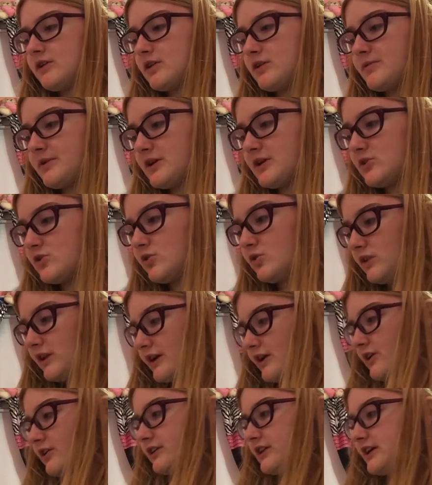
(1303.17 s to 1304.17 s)
could be a cool,
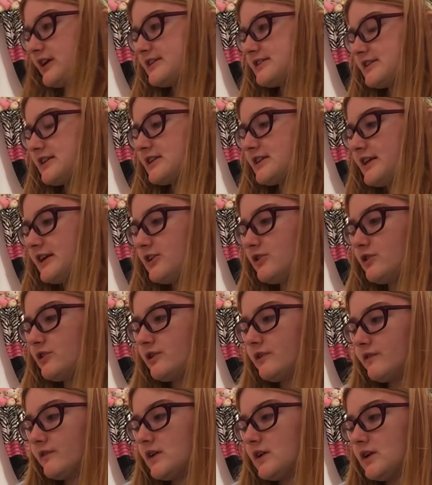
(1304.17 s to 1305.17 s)
like, artistic thing, or
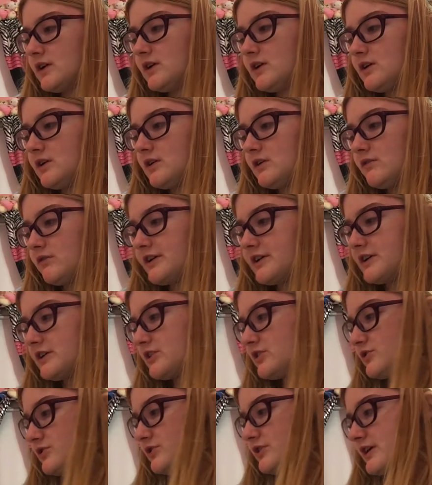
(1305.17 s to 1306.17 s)
what you can
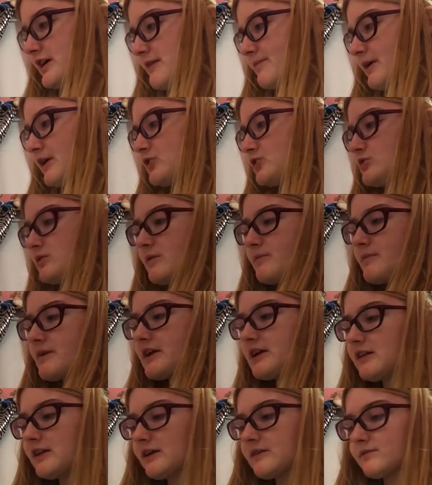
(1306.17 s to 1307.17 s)
do to get a bunch of them,
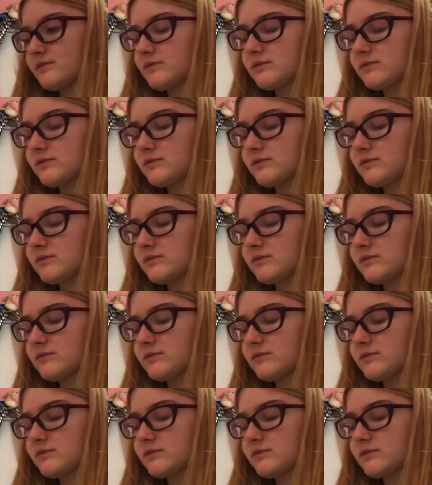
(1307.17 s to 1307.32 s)
make it, like,